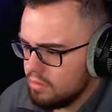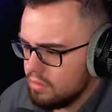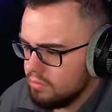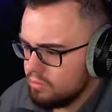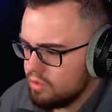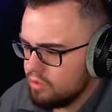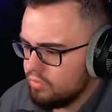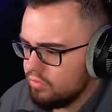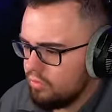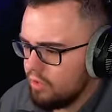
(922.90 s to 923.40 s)

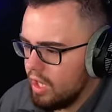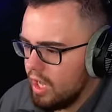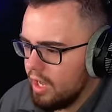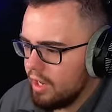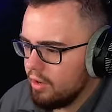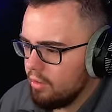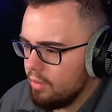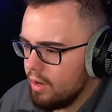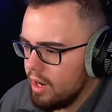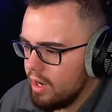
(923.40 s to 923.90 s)
Just
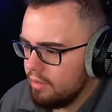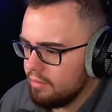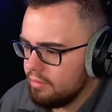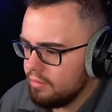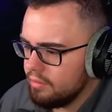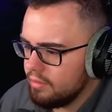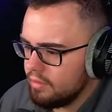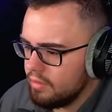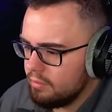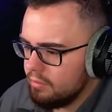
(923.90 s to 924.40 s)
flying around.
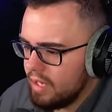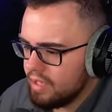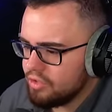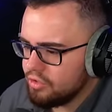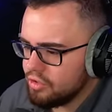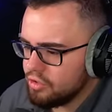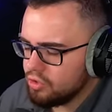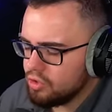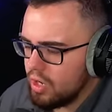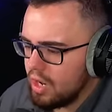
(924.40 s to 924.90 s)

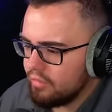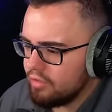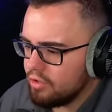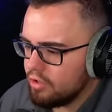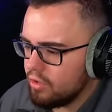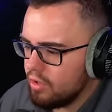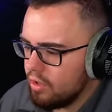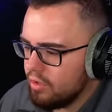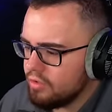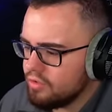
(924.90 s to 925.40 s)
Imagine you're driving
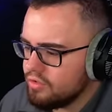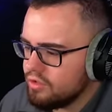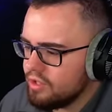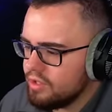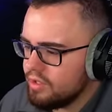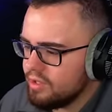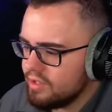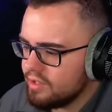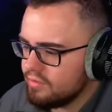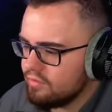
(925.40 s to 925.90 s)
your car and you
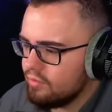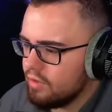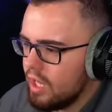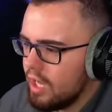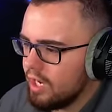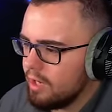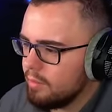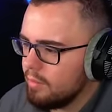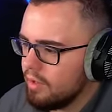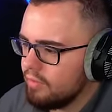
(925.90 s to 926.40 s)
see this
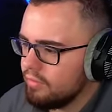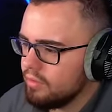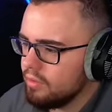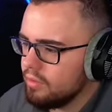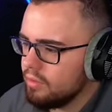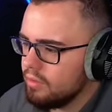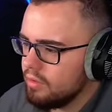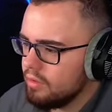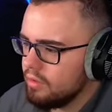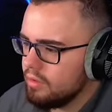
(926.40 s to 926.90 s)
flying above you.
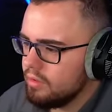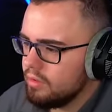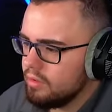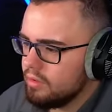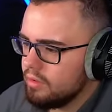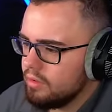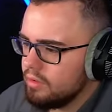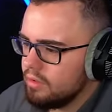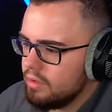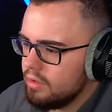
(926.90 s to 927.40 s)

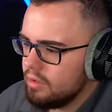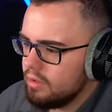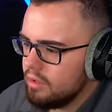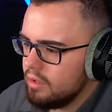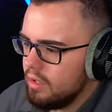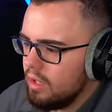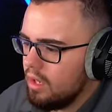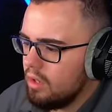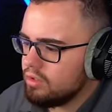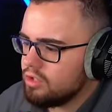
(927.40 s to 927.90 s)

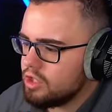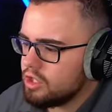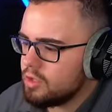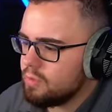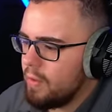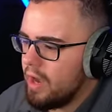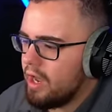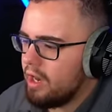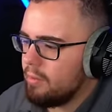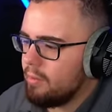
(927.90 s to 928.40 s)
Oh, it's just
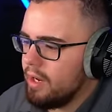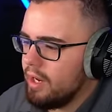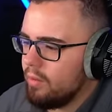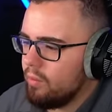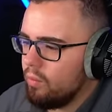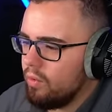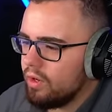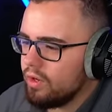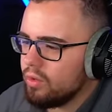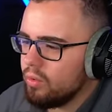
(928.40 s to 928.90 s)

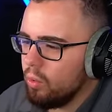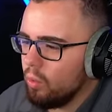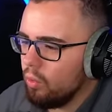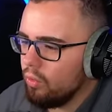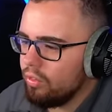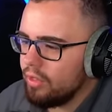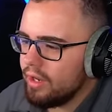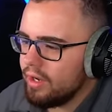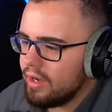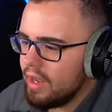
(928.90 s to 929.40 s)
Spider-Man. What a cool
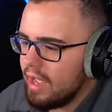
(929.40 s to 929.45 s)
thing to